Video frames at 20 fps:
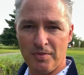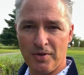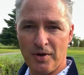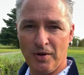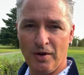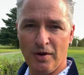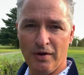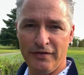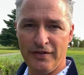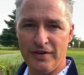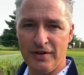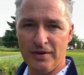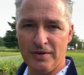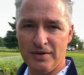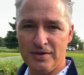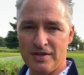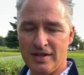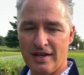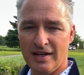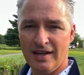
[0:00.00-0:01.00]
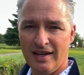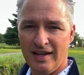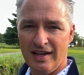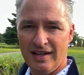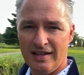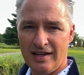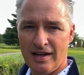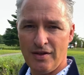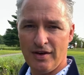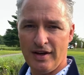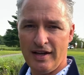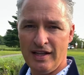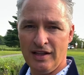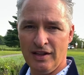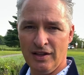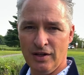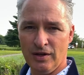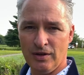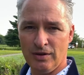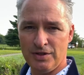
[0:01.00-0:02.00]
the Polo Fields. Another
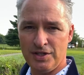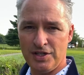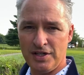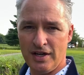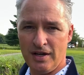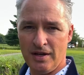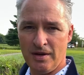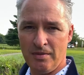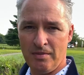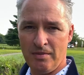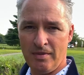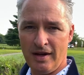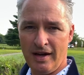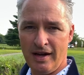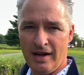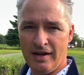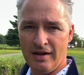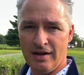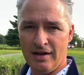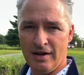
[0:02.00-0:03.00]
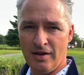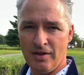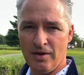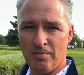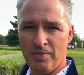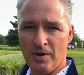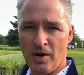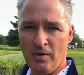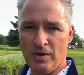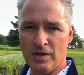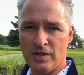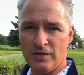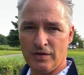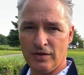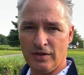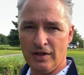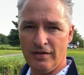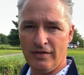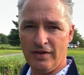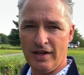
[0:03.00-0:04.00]
hidden little gem and another bonus
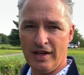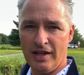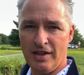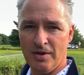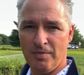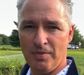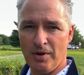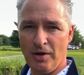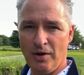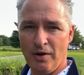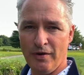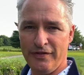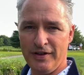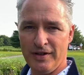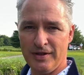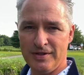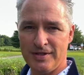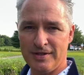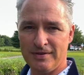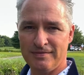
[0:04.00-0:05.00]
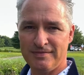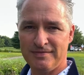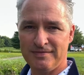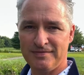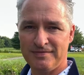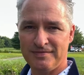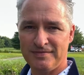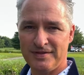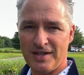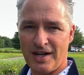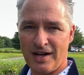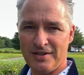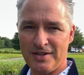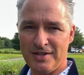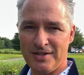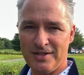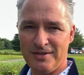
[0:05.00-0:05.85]
for living in the Polo Fields. Talk to you